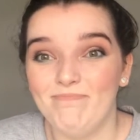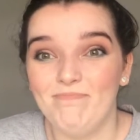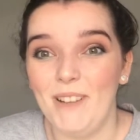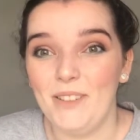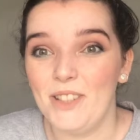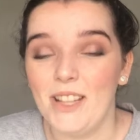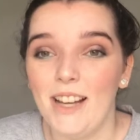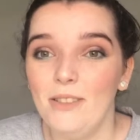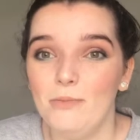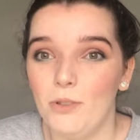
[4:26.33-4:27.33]
be
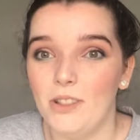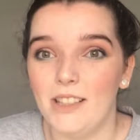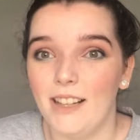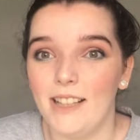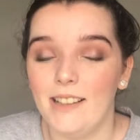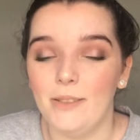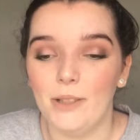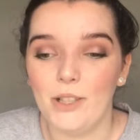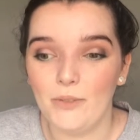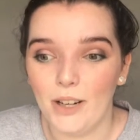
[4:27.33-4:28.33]
recycled more than likely,
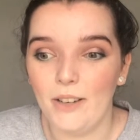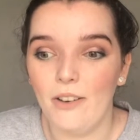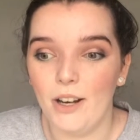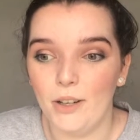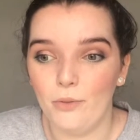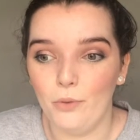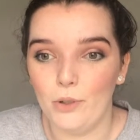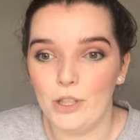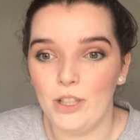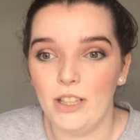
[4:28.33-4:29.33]
which is very
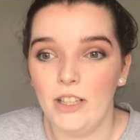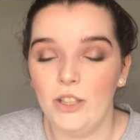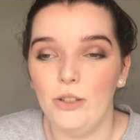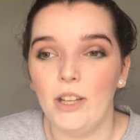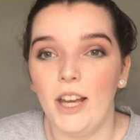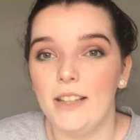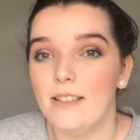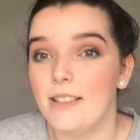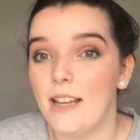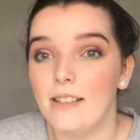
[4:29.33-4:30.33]
unfortunate. You can
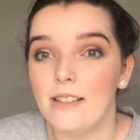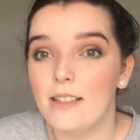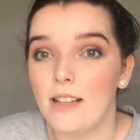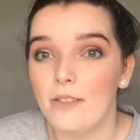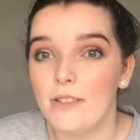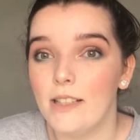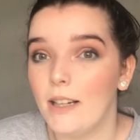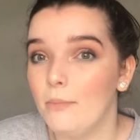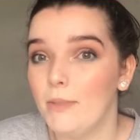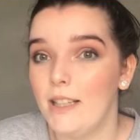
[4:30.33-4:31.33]
send stuff to
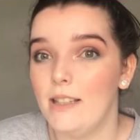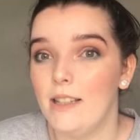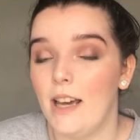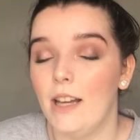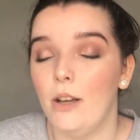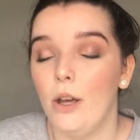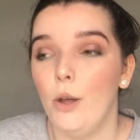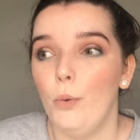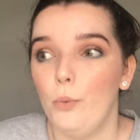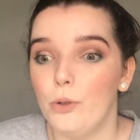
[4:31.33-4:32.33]
companies that
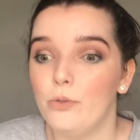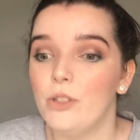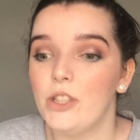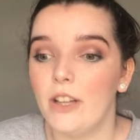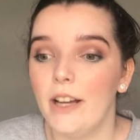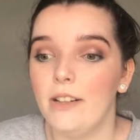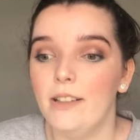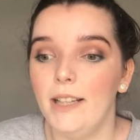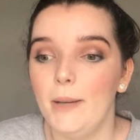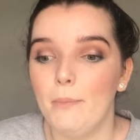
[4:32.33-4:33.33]
will
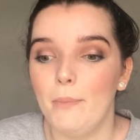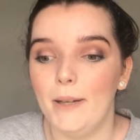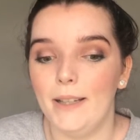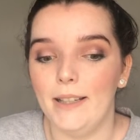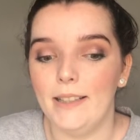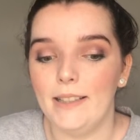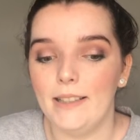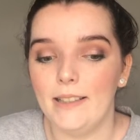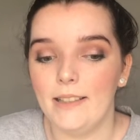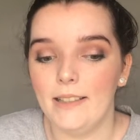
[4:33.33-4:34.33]
recycle it, but
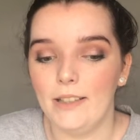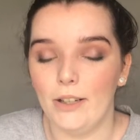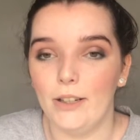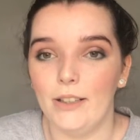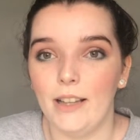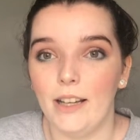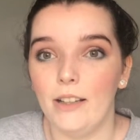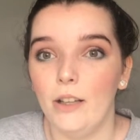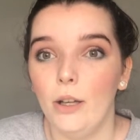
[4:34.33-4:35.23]
you know, that